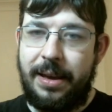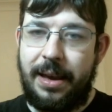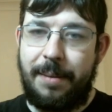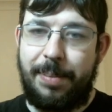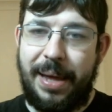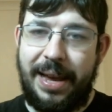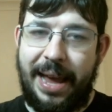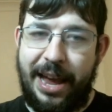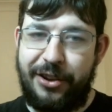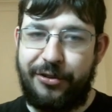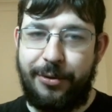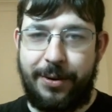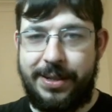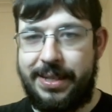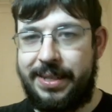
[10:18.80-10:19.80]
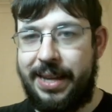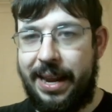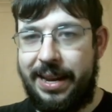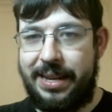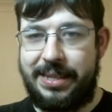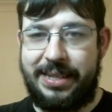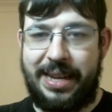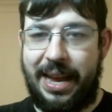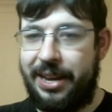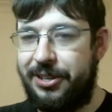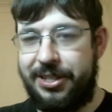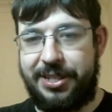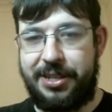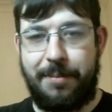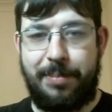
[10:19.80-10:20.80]
Playing H4 instead is, yeah,
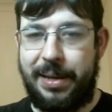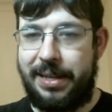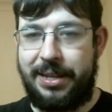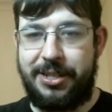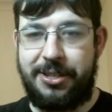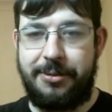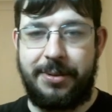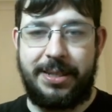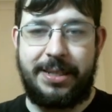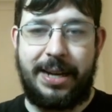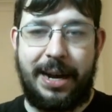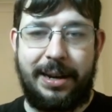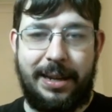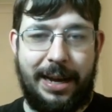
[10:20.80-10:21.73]
just completely suicidal.